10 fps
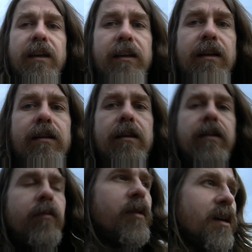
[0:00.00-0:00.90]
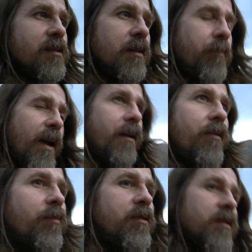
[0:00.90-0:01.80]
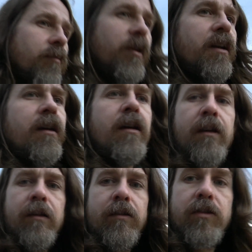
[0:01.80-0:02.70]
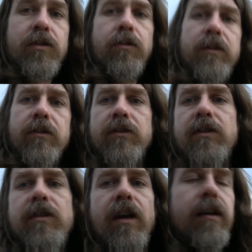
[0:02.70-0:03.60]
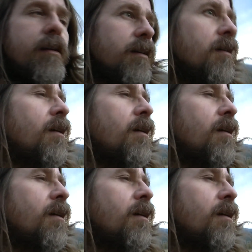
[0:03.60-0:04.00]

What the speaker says: kicked out of there because it bankrupted them and destroyed their society